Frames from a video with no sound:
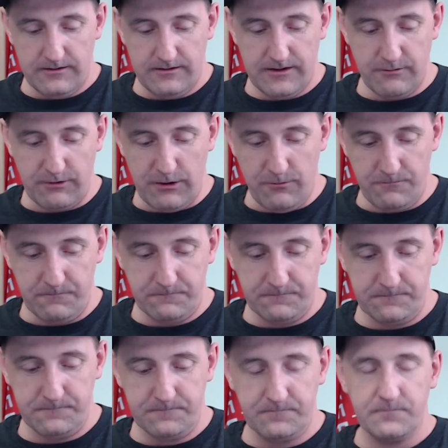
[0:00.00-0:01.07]
There we go.
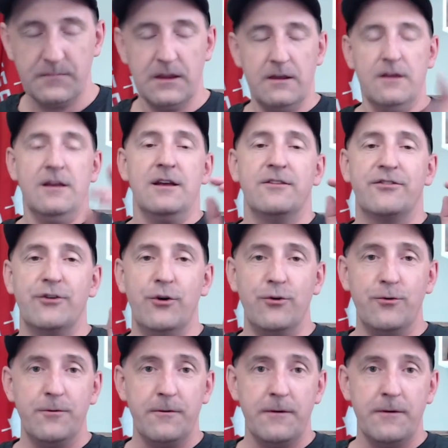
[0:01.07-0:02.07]
So,